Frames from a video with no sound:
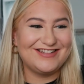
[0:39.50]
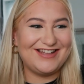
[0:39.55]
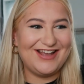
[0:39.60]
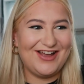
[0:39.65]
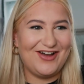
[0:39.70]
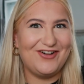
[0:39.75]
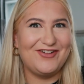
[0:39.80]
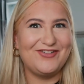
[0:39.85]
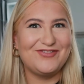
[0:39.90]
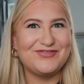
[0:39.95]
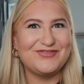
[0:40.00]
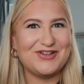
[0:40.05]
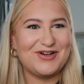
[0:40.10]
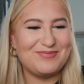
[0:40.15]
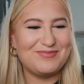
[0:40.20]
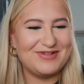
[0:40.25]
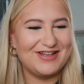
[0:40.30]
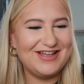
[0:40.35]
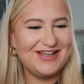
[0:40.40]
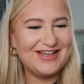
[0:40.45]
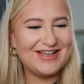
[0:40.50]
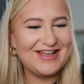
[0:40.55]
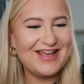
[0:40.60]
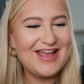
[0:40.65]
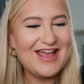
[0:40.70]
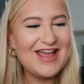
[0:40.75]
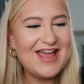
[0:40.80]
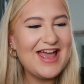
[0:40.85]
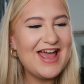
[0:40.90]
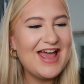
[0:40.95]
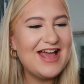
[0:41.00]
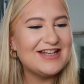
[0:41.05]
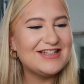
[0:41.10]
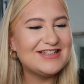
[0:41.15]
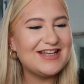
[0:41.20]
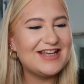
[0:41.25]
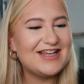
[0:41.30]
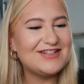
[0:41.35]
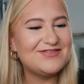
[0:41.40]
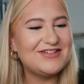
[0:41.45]
get off topic.
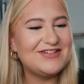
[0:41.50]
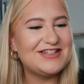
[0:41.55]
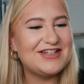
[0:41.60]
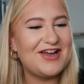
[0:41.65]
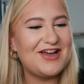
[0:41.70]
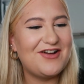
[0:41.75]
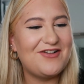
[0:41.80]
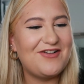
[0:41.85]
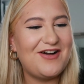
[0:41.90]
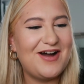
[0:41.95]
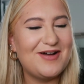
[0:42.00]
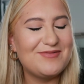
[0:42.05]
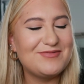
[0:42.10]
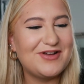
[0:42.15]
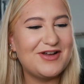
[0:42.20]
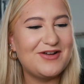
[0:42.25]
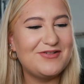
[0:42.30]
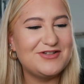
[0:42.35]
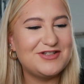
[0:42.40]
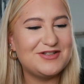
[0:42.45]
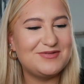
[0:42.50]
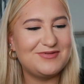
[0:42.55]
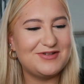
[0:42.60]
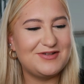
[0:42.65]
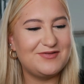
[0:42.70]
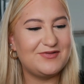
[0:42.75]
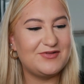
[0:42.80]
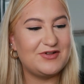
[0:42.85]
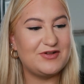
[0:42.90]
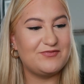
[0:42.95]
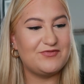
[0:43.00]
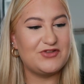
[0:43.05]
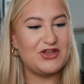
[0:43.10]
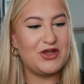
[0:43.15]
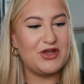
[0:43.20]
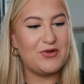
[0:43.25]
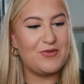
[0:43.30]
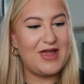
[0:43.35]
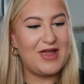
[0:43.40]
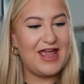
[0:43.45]
Today's video, I'm going to be
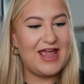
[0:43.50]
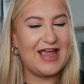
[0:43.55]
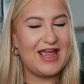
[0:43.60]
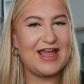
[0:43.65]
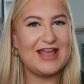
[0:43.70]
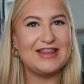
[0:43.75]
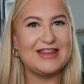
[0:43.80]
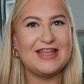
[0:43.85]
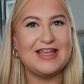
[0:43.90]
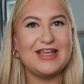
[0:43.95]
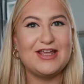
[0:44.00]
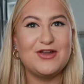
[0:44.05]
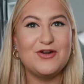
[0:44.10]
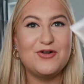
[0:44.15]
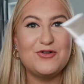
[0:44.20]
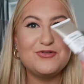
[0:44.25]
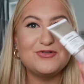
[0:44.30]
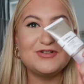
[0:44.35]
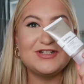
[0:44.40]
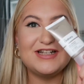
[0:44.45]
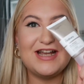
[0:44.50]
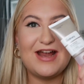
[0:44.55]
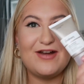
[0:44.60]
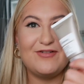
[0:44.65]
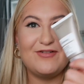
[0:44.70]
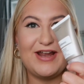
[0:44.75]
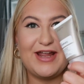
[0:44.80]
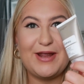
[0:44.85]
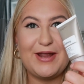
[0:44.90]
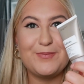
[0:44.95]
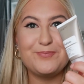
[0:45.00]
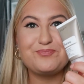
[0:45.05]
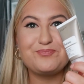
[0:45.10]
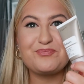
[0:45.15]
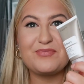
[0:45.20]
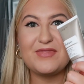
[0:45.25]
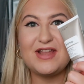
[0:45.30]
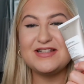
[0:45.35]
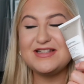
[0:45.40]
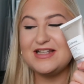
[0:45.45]
reviewing the Ordinary
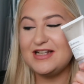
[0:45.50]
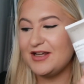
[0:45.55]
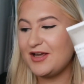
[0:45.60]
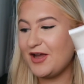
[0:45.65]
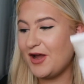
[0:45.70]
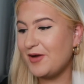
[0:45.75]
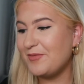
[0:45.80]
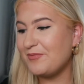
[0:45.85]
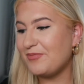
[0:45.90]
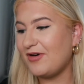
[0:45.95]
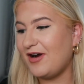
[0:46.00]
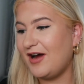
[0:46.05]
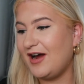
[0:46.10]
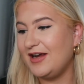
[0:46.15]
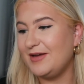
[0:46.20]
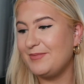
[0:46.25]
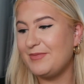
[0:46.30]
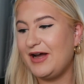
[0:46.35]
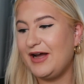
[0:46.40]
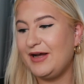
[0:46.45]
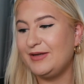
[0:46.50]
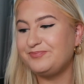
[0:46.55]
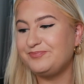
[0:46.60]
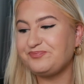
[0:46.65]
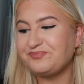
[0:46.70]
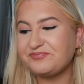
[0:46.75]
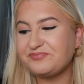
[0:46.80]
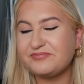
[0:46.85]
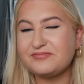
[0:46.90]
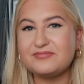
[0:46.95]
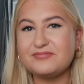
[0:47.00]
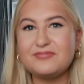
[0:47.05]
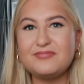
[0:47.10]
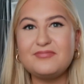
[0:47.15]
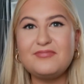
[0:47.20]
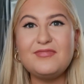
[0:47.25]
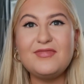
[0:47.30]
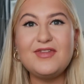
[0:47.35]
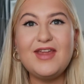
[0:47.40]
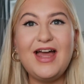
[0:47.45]
Silicone Primer
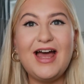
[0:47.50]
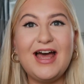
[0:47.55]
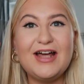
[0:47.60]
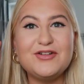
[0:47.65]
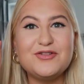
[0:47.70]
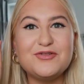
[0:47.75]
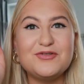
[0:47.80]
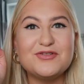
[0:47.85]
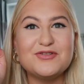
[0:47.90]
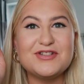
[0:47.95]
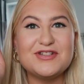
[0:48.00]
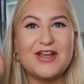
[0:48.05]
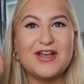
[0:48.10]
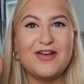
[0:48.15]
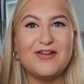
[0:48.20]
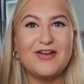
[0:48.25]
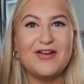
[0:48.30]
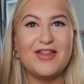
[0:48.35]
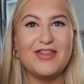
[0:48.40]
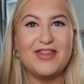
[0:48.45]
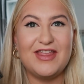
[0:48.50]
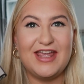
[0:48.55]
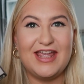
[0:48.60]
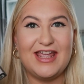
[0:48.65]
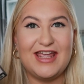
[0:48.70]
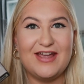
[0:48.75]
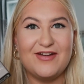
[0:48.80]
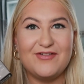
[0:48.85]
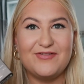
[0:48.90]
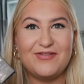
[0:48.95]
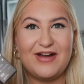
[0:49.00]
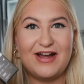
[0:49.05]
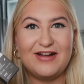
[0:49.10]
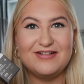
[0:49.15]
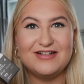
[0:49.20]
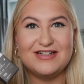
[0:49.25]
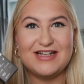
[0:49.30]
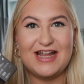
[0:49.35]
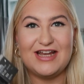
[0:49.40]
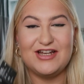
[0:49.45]
and also the
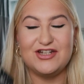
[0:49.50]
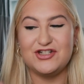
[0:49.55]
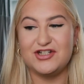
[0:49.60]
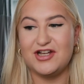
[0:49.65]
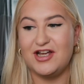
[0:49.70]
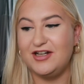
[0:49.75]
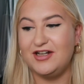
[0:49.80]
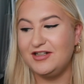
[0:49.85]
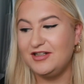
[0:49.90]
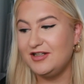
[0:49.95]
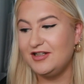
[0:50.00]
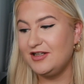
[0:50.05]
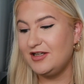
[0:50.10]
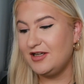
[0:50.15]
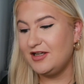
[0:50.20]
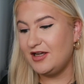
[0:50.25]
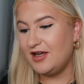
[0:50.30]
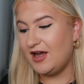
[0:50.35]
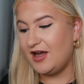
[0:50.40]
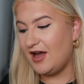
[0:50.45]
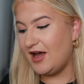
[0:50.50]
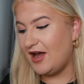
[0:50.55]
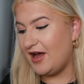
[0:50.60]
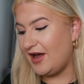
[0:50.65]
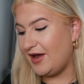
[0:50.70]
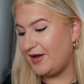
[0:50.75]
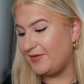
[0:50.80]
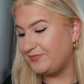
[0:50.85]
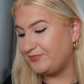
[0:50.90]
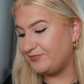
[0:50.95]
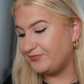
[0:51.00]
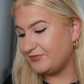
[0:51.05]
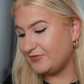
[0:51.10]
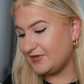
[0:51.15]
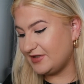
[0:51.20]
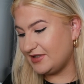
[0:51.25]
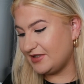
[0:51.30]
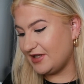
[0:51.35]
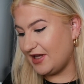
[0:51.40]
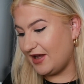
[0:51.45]
foundation.
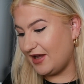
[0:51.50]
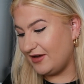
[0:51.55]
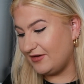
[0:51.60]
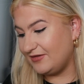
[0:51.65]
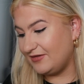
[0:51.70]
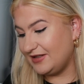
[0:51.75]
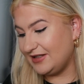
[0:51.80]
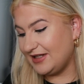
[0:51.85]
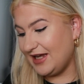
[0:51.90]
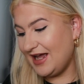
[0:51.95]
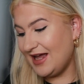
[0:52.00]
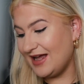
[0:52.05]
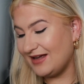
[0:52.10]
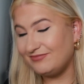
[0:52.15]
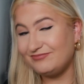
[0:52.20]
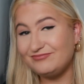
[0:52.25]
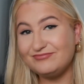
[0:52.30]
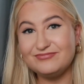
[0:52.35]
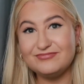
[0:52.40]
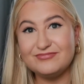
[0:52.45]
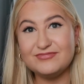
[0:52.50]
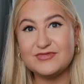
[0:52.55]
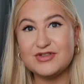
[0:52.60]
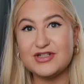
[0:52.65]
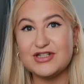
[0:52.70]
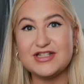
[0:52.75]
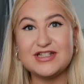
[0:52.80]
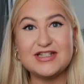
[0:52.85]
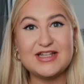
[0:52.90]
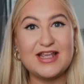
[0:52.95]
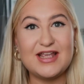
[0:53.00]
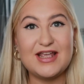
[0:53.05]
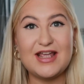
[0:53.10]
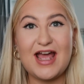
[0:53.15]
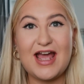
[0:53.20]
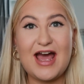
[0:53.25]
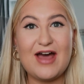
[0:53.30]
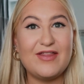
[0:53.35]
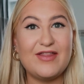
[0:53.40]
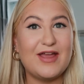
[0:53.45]
So yeah, just see
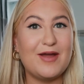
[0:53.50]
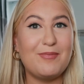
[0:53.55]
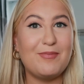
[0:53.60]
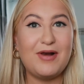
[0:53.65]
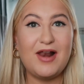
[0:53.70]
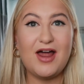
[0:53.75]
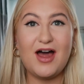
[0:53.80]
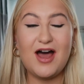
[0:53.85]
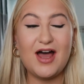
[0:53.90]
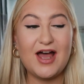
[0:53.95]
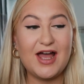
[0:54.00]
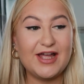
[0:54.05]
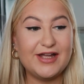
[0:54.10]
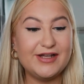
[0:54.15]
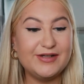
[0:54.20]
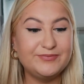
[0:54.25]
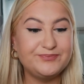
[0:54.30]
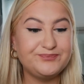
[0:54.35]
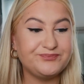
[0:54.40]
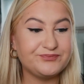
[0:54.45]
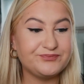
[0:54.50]
how they apply,